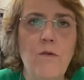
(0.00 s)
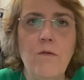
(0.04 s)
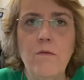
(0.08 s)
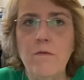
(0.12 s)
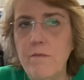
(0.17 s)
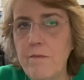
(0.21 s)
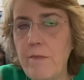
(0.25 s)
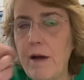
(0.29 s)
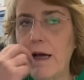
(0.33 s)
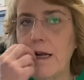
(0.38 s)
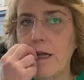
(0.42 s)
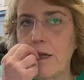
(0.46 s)

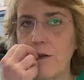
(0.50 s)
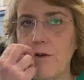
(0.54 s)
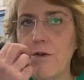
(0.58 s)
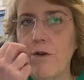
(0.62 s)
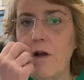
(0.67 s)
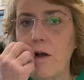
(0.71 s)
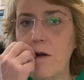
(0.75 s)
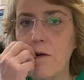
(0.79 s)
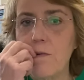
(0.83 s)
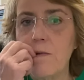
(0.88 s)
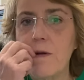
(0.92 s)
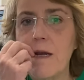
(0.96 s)
biting your
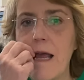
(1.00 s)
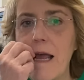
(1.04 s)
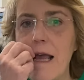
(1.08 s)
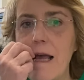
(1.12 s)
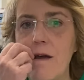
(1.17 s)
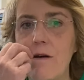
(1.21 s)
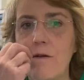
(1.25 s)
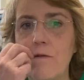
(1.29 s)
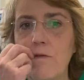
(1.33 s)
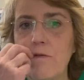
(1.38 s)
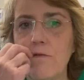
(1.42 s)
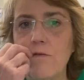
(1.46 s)
own
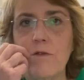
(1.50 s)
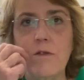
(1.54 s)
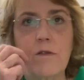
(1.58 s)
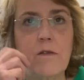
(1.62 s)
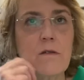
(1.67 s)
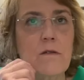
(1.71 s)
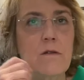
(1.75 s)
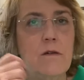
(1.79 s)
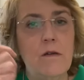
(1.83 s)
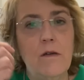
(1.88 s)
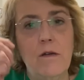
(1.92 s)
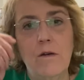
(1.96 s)

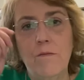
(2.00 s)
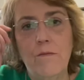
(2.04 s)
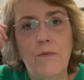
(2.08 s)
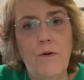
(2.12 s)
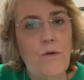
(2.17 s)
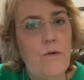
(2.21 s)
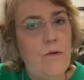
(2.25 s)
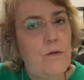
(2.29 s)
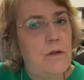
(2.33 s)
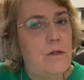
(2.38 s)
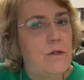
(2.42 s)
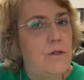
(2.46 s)
nails,
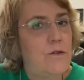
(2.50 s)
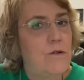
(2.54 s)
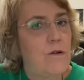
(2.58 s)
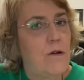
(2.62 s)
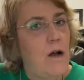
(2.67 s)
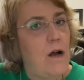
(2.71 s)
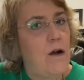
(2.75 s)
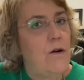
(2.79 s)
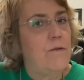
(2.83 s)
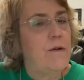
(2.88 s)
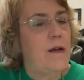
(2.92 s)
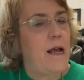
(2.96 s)
pulling
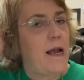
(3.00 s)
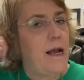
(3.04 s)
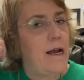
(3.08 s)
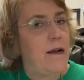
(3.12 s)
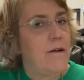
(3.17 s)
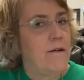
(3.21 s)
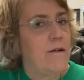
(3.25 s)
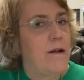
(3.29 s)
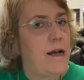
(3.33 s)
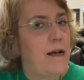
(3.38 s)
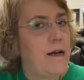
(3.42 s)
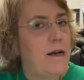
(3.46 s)
your own
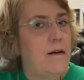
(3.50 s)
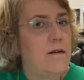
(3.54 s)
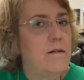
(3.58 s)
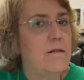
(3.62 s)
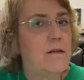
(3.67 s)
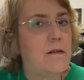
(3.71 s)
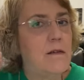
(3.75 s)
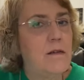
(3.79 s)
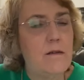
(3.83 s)
hair out.